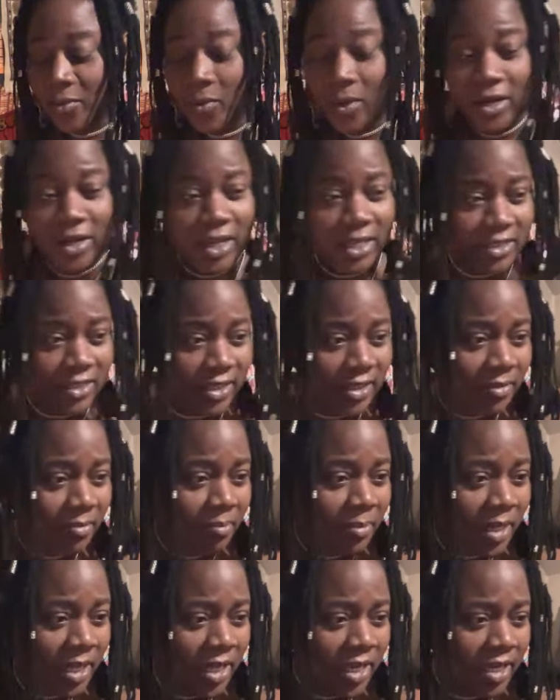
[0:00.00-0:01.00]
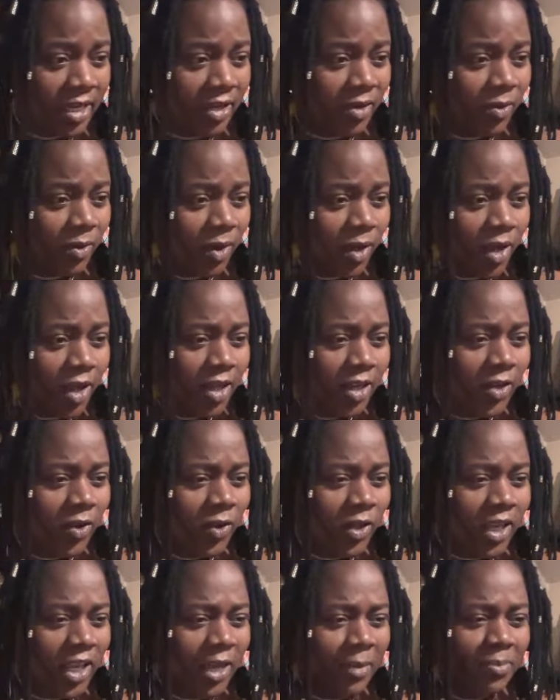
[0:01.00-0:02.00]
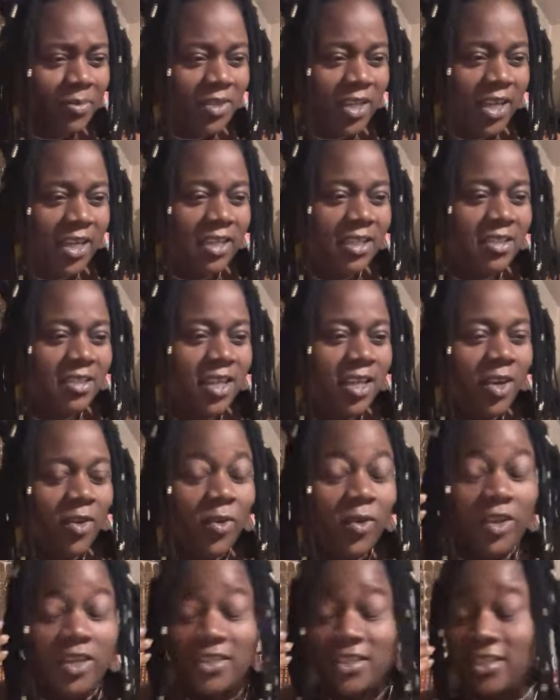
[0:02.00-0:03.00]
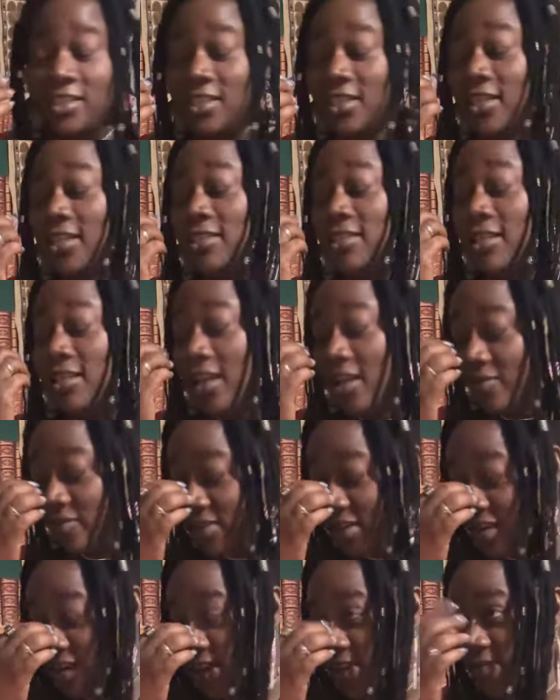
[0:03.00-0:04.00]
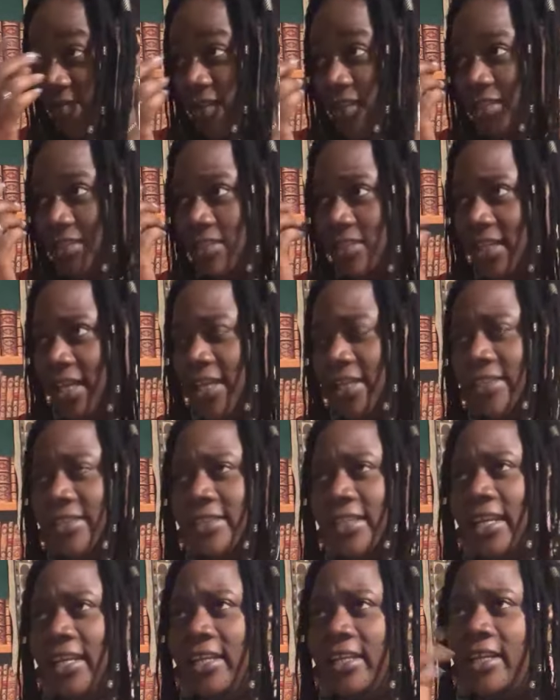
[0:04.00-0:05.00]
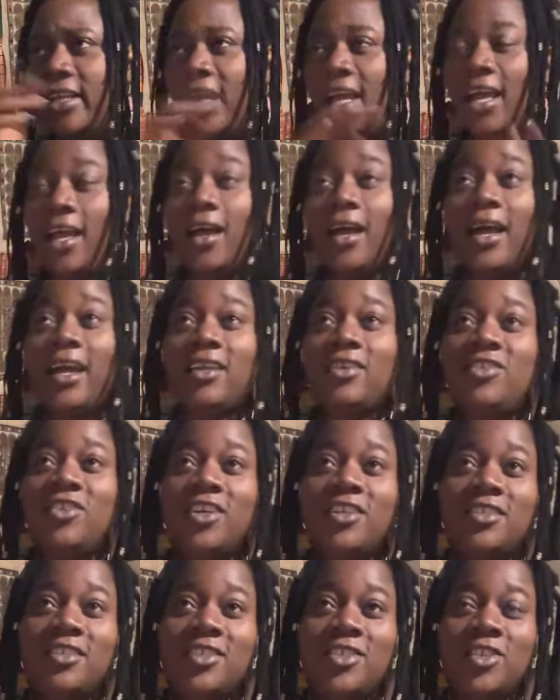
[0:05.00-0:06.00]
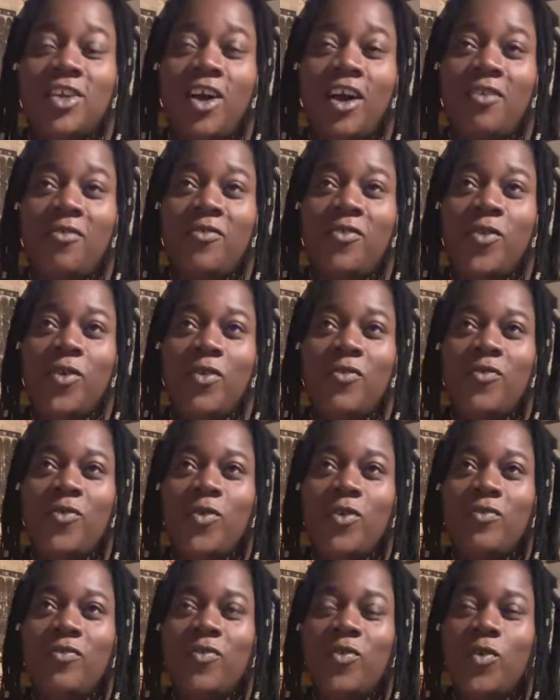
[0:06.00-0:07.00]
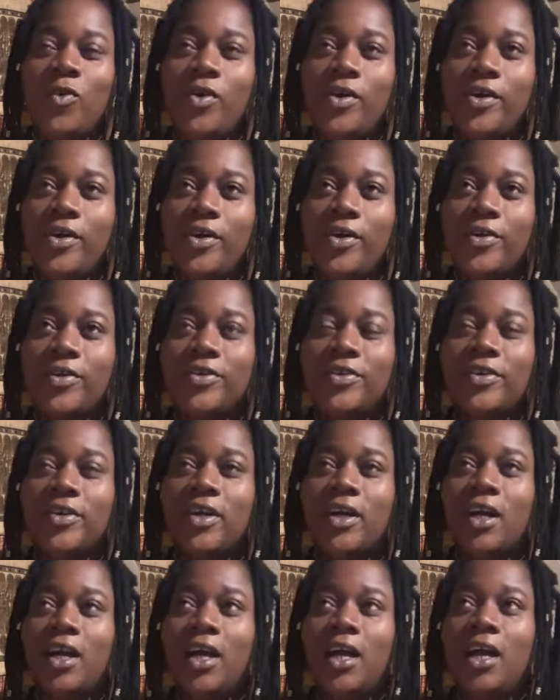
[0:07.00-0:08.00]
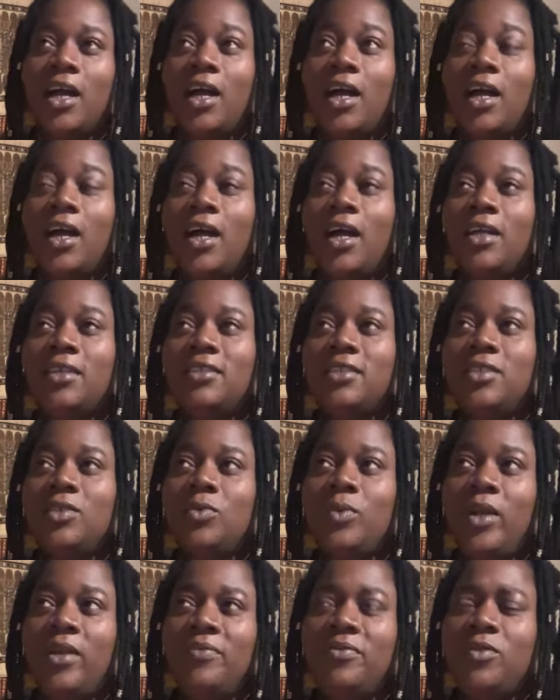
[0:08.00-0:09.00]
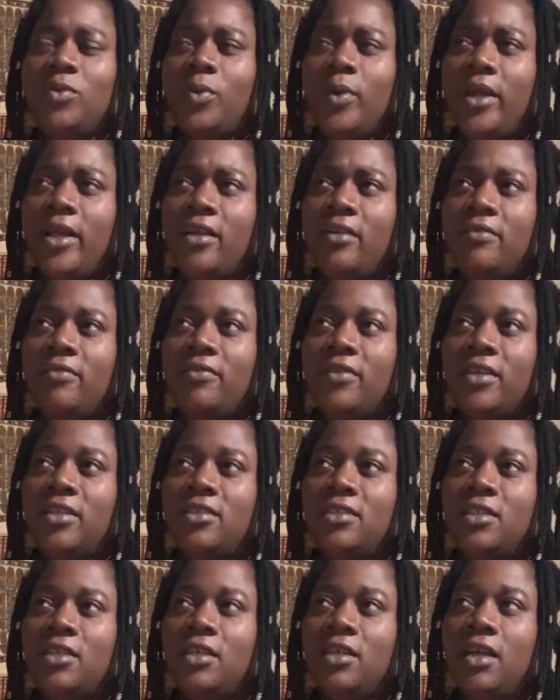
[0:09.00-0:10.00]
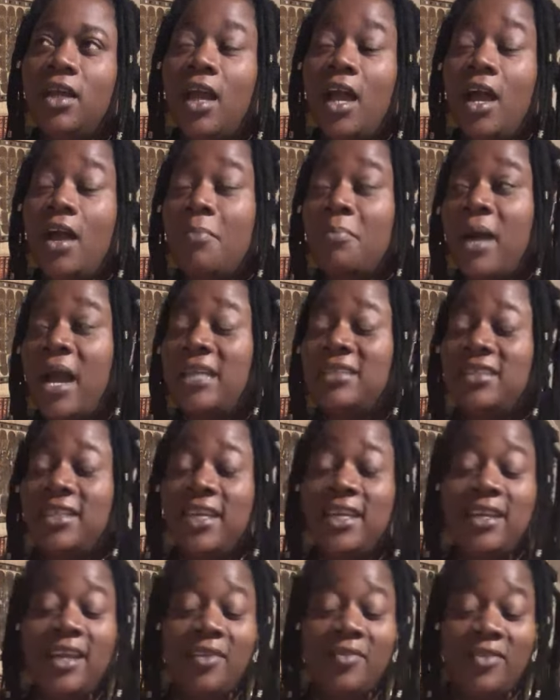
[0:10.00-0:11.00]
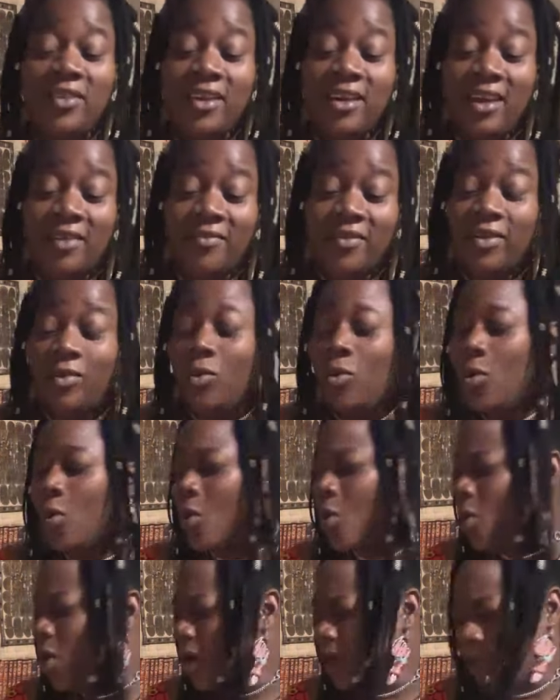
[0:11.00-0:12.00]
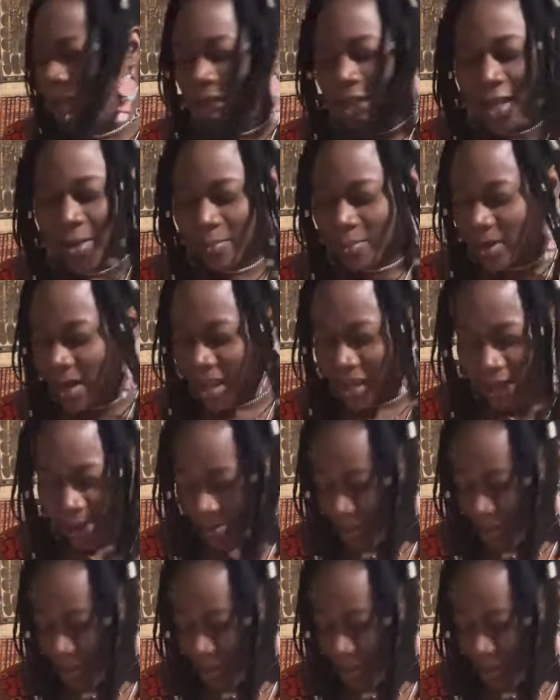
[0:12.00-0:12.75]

what does it mean? You keep saying synchronicities, 11-11, 10-10. I just saw 4-4-4. I see 12-12, I see. But I see 11-11, whole heap, like,